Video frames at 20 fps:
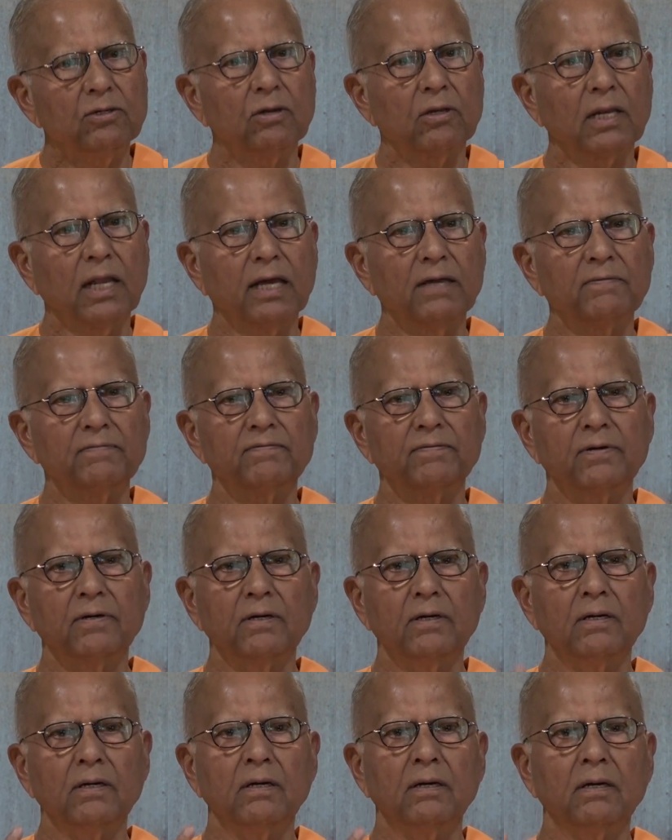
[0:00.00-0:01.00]
your life
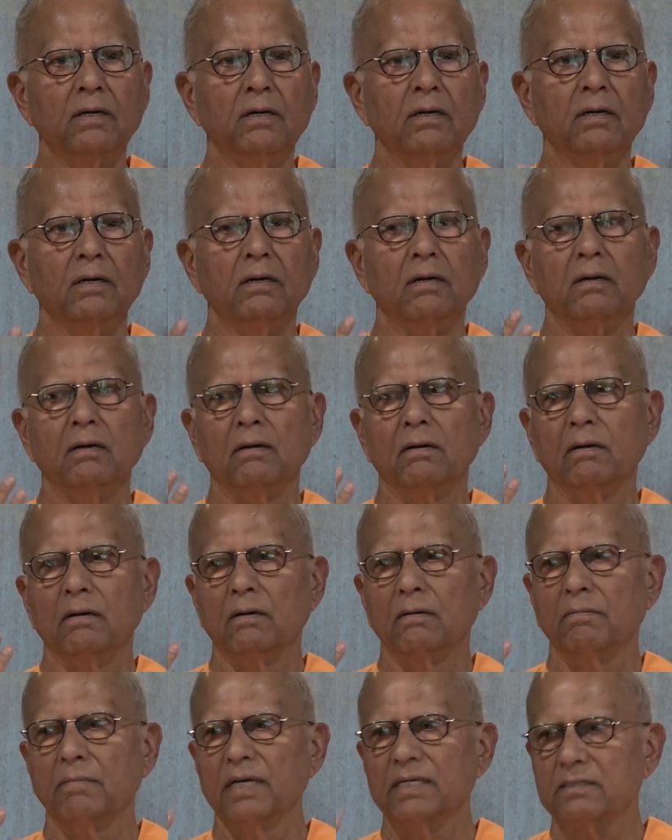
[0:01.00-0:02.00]

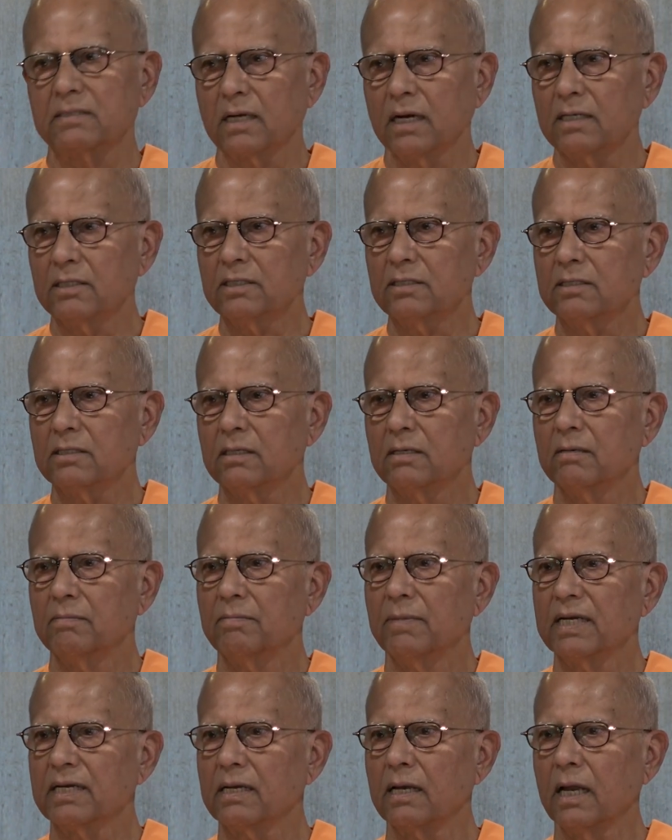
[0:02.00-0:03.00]
by touch,
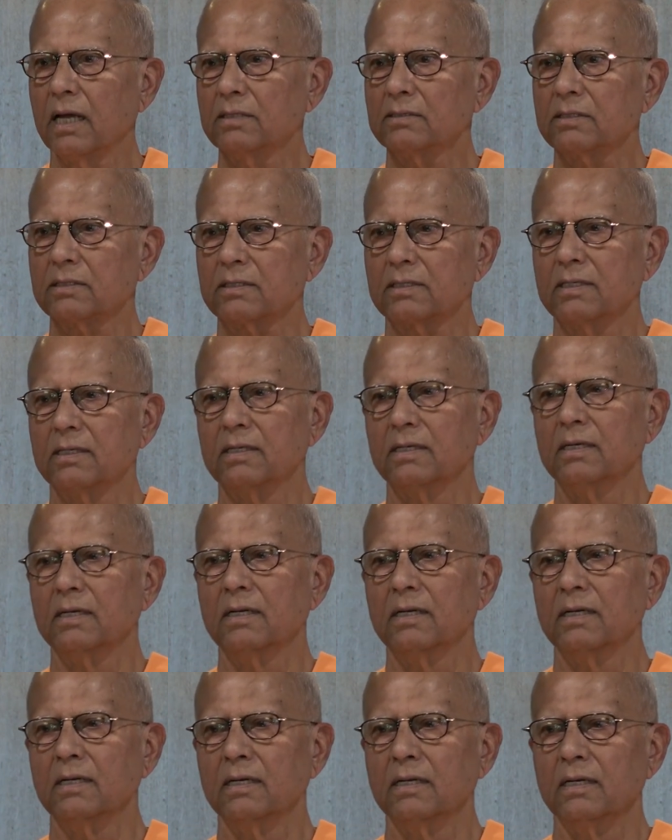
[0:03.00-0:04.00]
by glance,
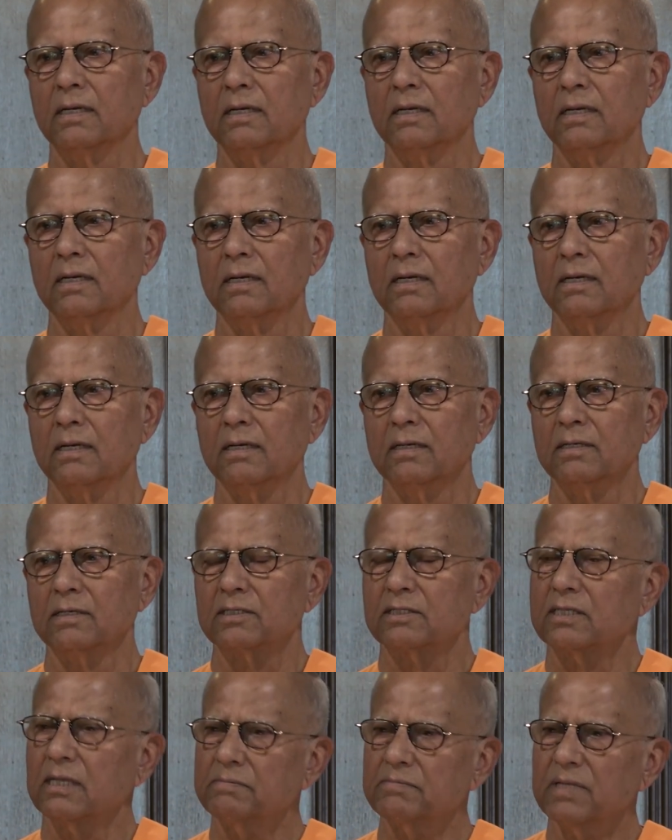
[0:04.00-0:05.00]

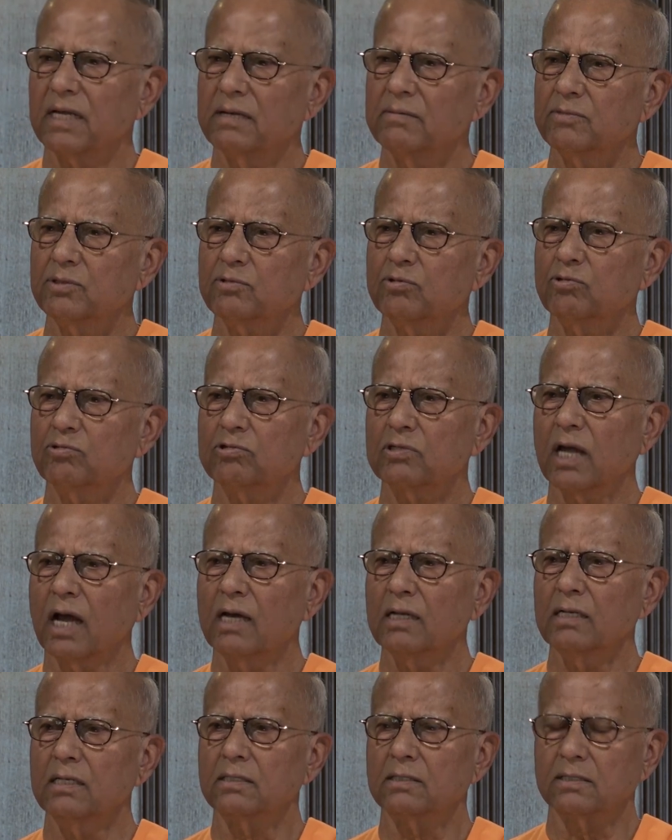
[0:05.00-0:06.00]
sometimes through
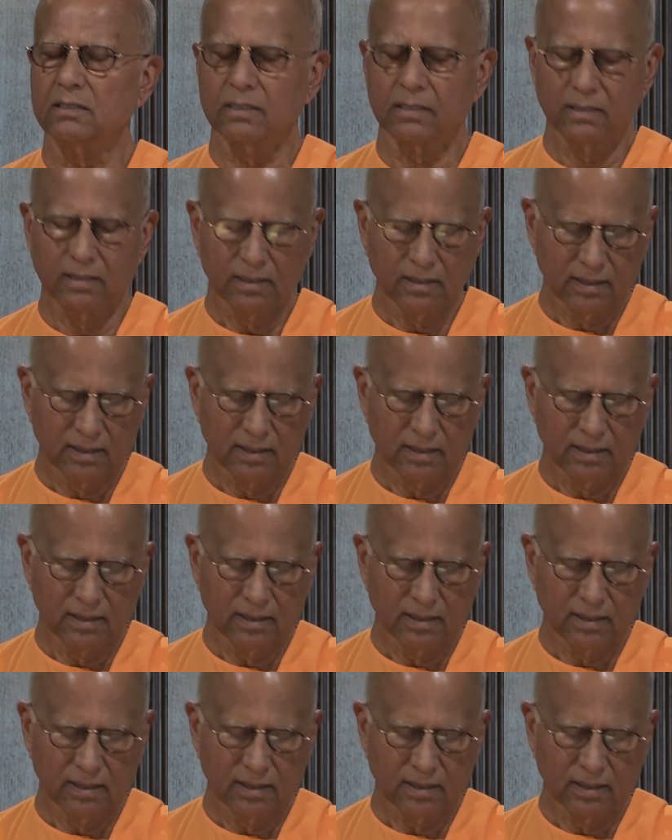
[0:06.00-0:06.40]
silence.